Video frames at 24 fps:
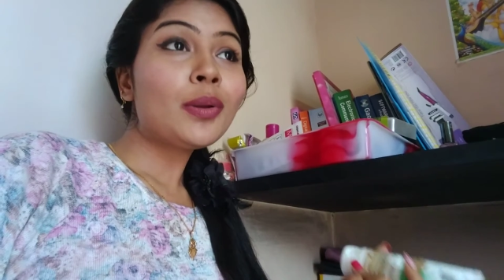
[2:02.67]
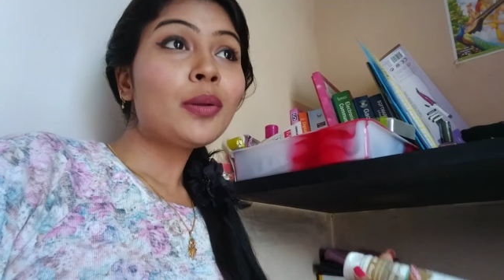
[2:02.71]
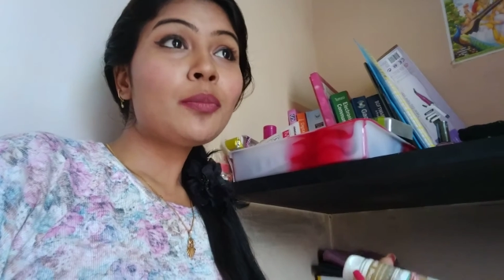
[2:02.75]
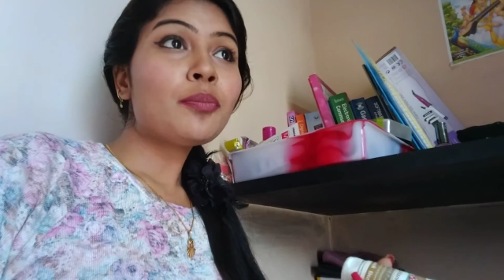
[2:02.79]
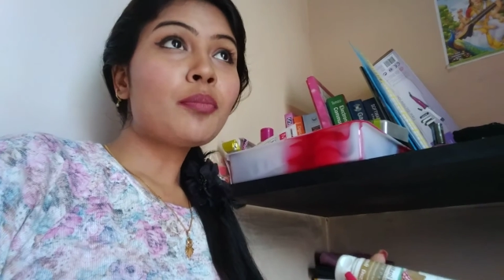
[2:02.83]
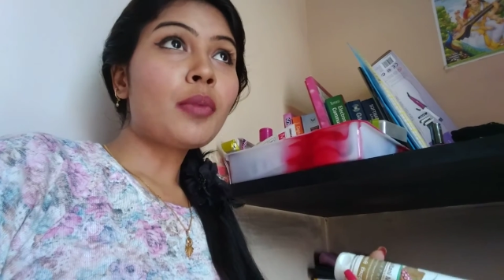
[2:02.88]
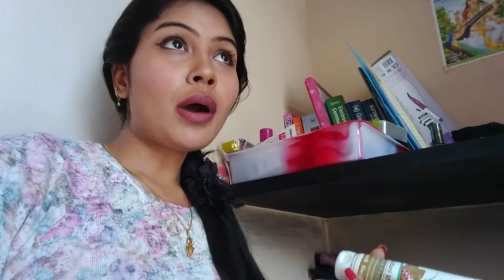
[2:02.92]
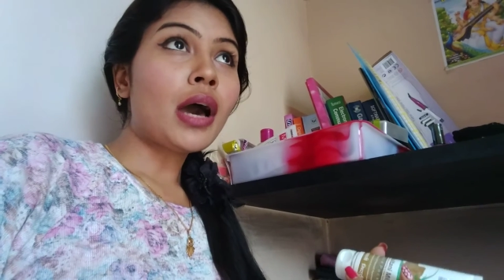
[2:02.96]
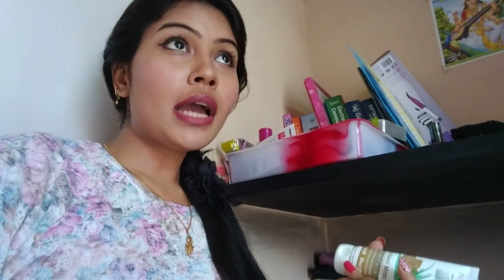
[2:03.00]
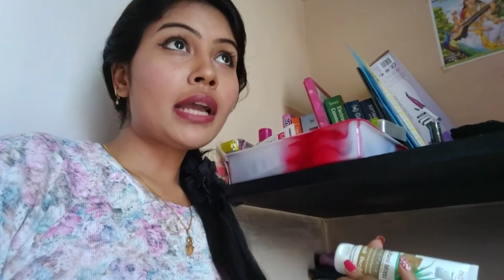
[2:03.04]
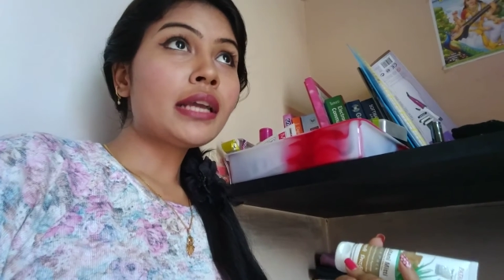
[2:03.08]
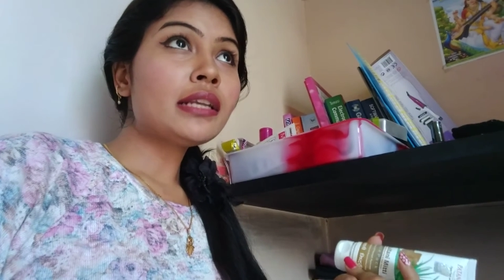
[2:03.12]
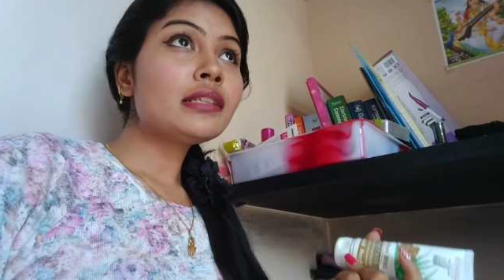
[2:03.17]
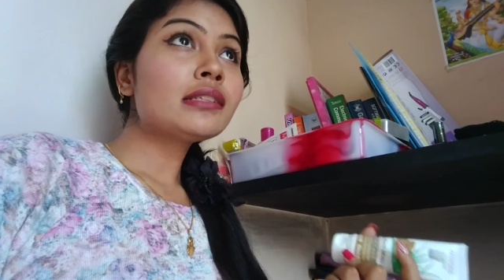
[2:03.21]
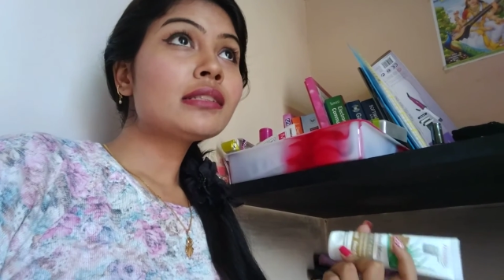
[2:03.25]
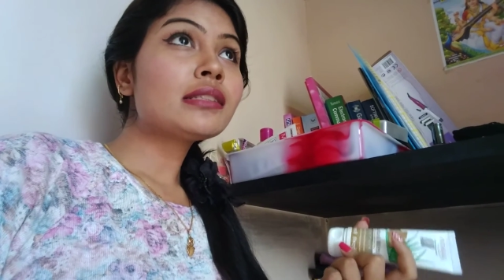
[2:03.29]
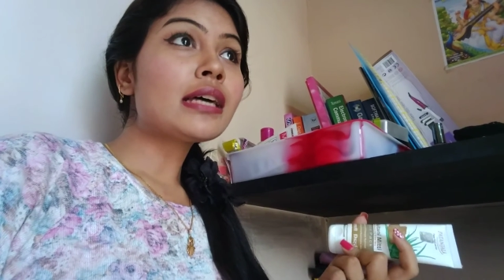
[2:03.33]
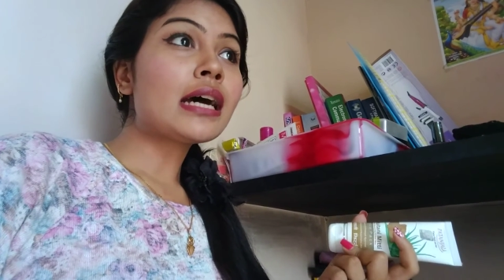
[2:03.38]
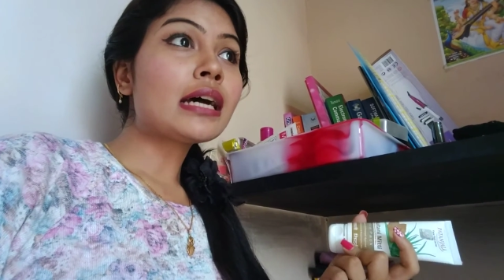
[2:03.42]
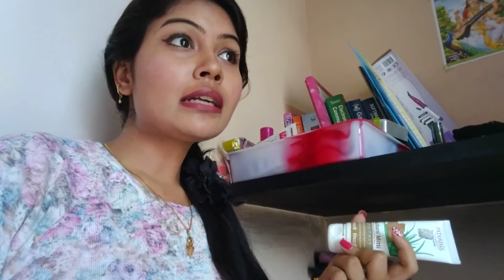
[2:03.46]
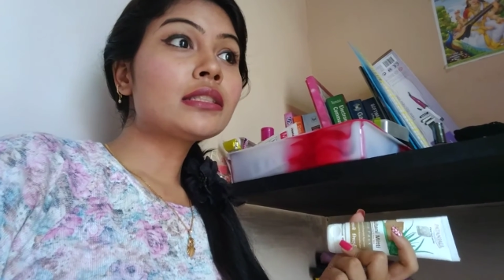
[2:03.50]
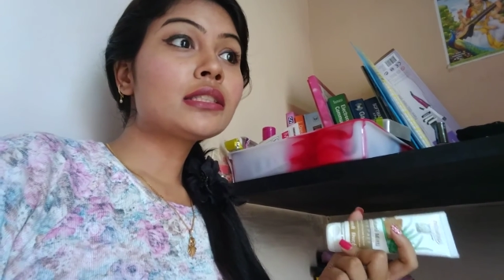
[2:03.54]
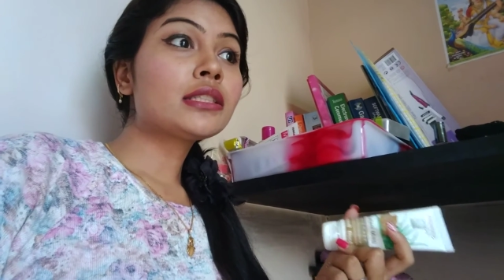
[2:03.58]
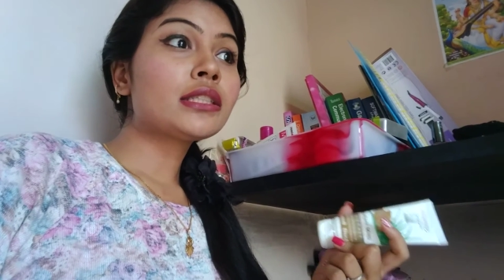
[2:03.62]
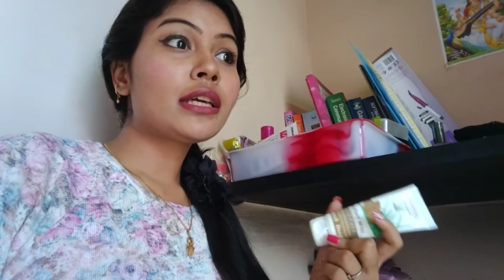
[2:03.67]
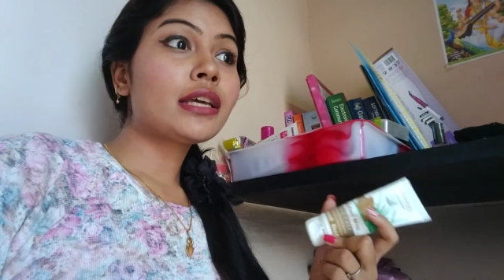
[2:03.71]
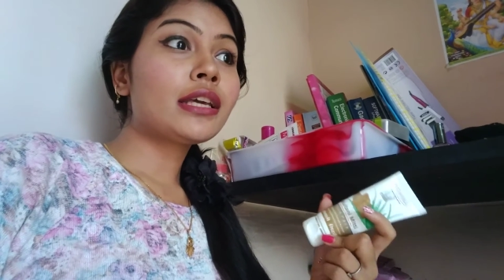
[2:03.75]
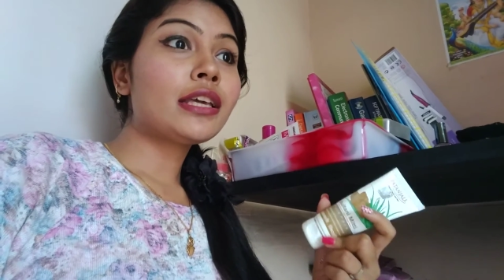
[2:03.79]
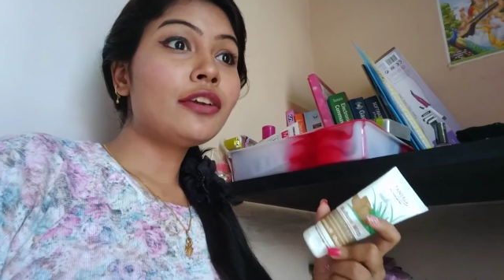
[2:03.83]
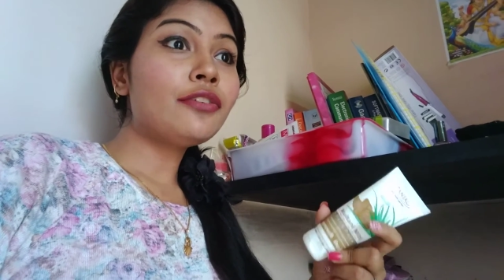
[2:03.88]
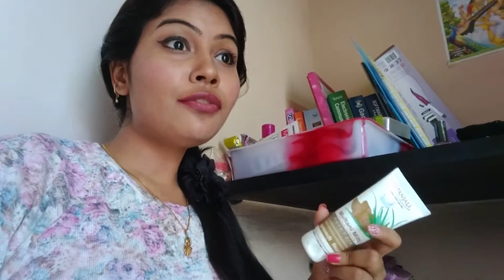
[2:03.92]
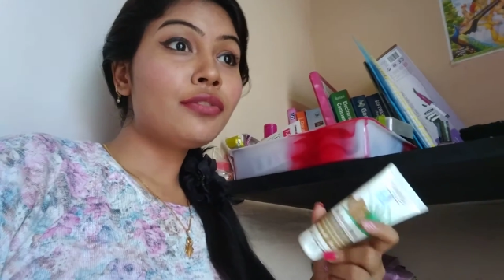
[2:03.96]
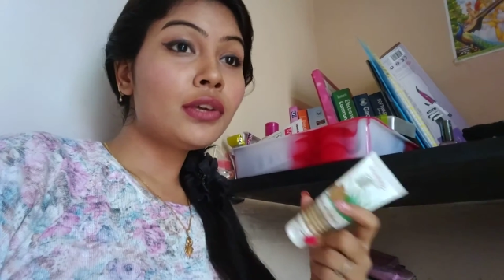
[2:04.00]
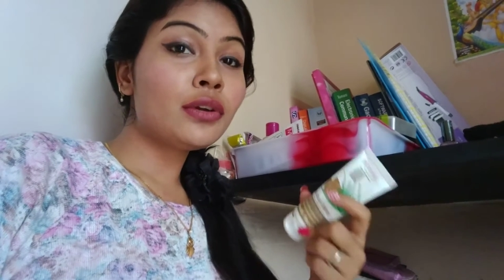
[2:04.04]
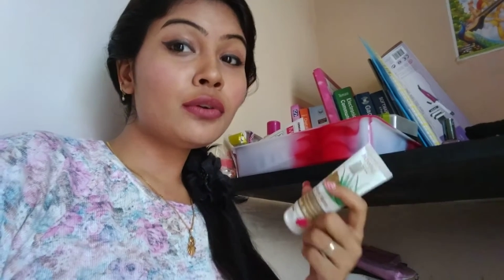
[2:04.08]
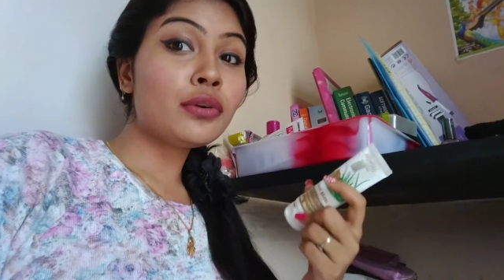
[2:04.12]
in mind that
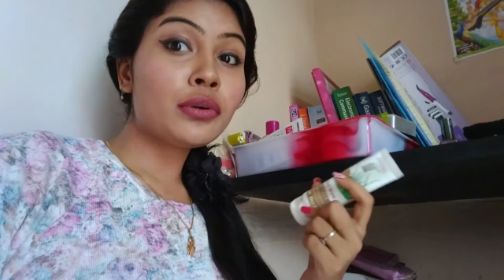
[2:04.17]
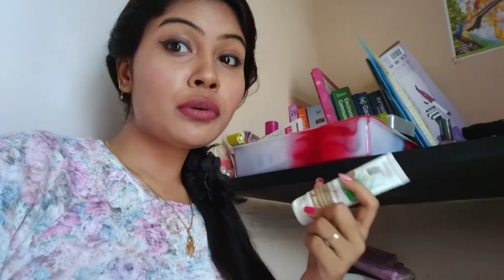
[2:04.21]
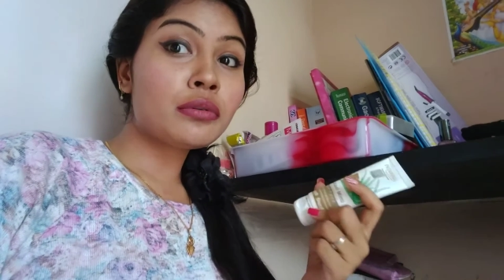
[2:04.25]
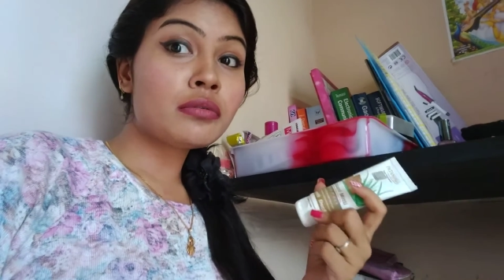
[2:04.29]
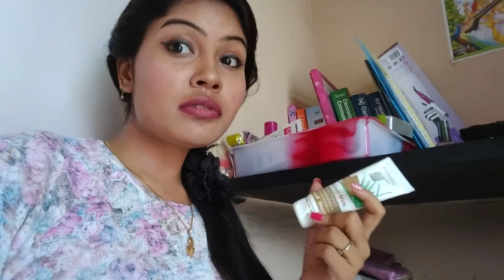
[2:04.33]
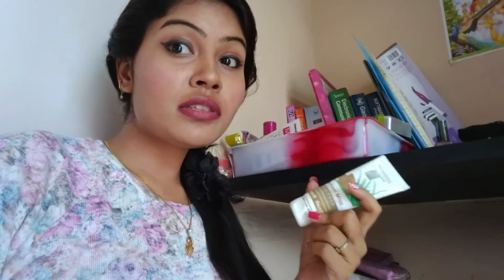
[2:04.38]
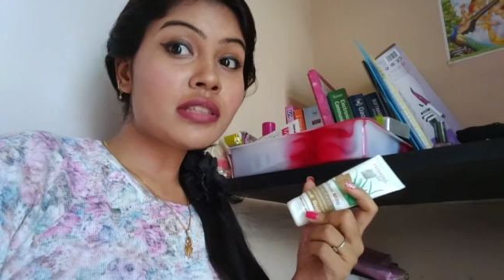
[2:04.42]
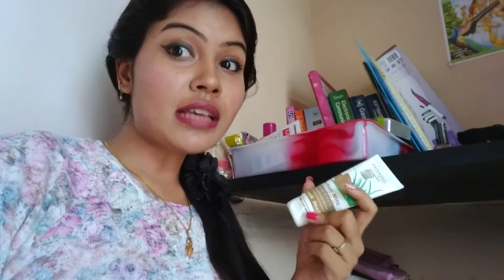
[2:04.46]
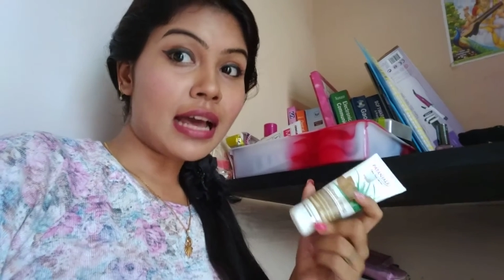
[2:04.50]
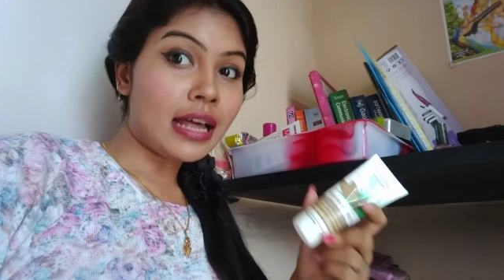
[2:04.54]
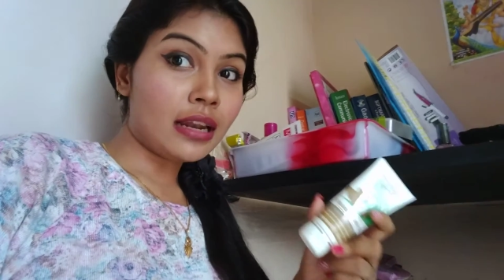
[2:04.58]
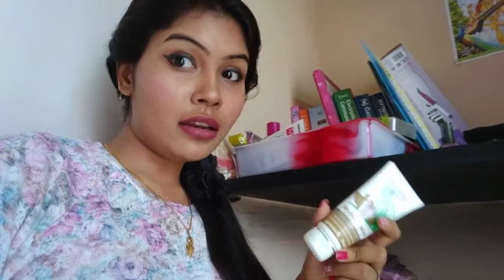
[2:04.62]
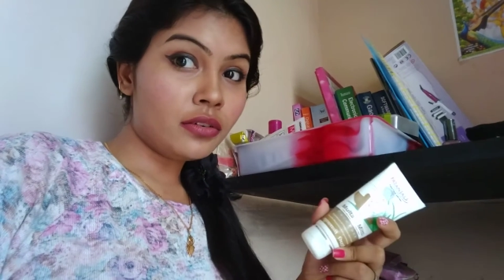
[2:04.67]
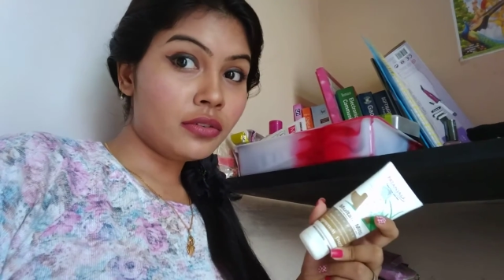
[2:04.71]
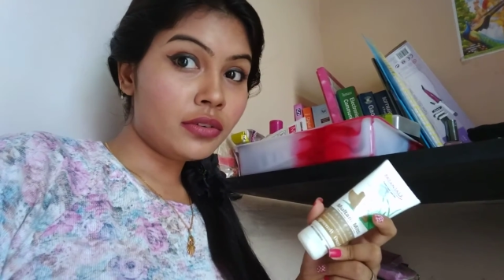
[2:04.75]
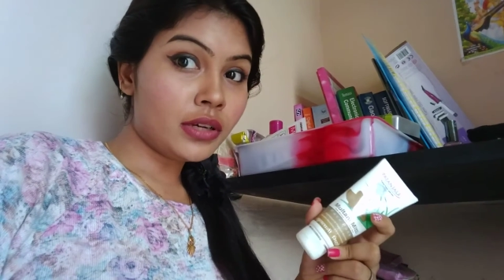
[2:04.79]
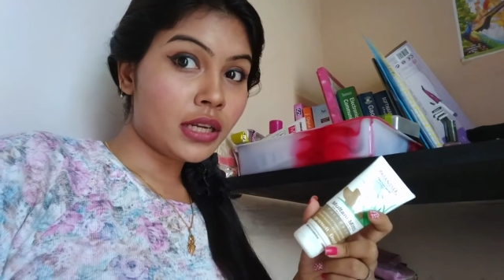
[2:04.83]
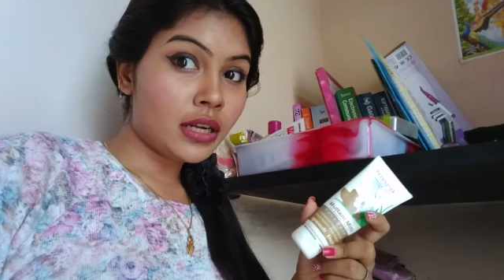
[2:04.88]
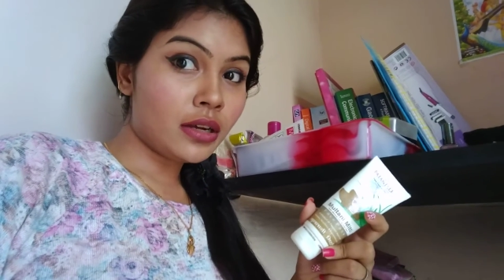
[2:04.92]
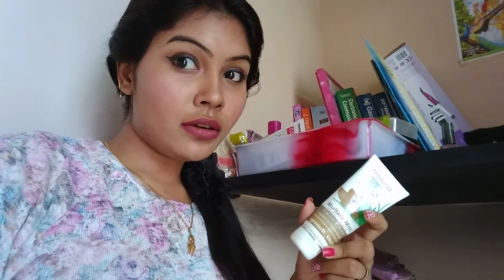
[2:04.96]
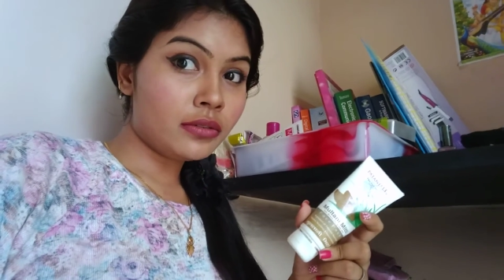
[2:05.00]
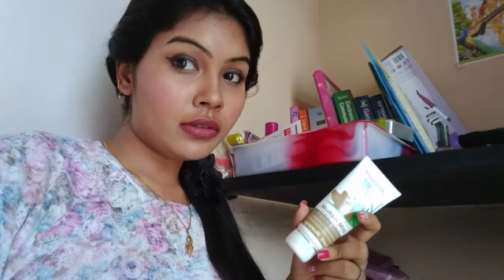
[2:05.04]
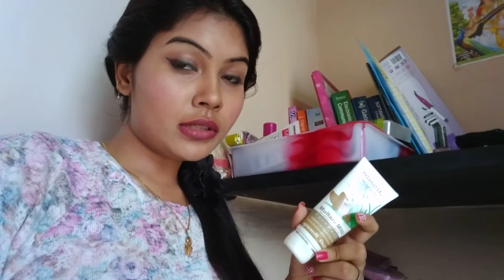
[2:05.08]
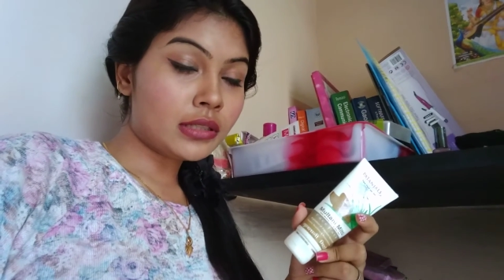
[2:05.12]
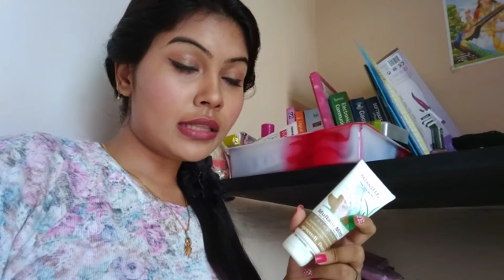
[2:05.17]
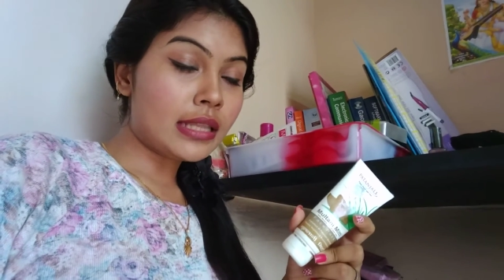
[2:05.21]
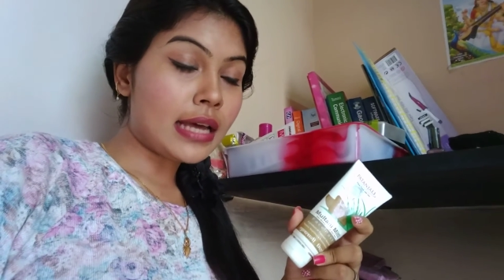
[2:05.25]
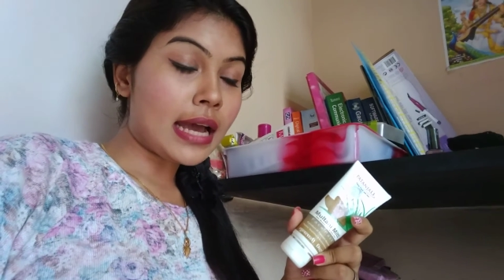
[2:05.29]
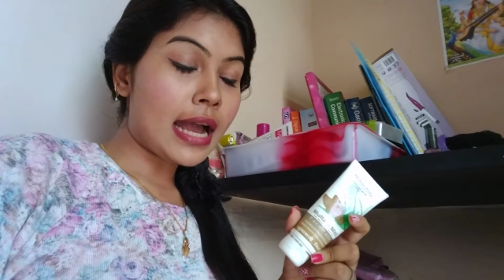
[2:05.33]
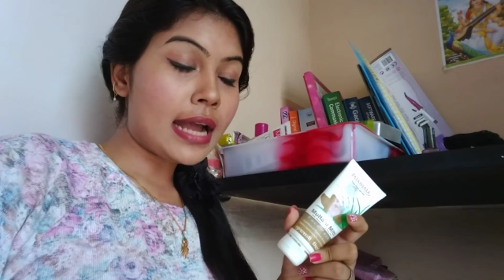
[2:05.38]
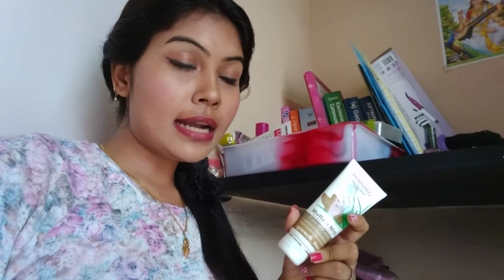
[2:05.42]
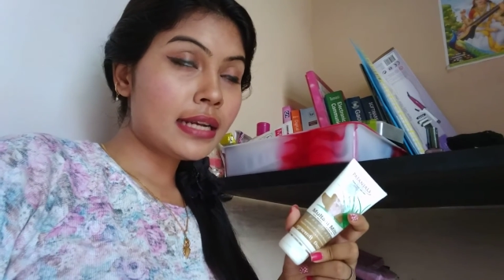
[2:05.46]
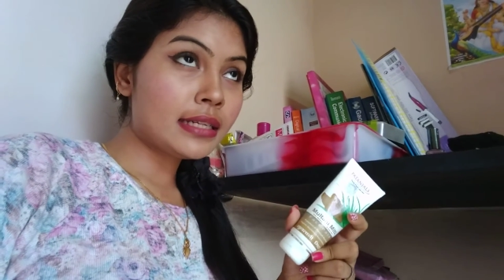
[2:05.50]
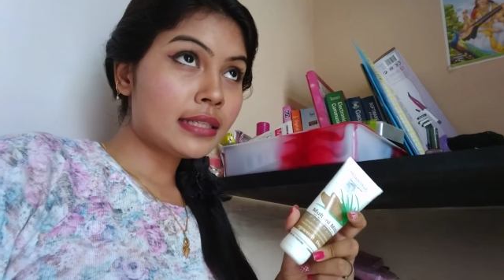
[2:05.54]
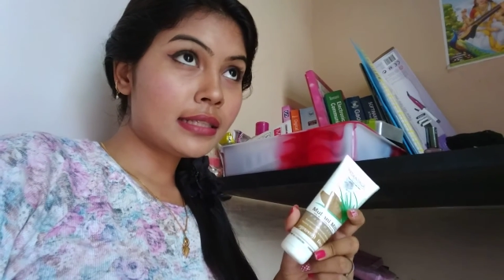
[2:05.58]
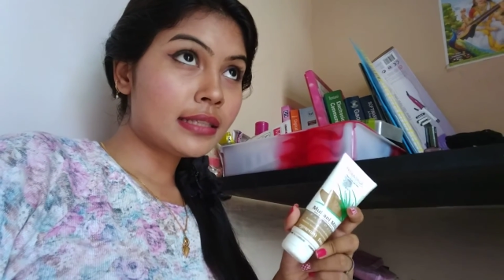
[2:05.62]
if you use aloe vera with
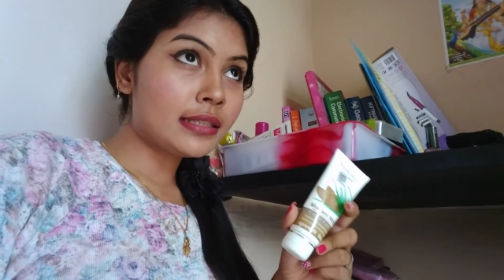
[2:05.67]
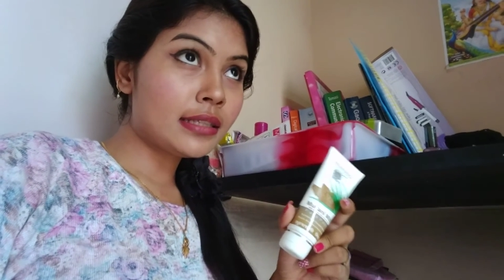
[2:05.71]
that,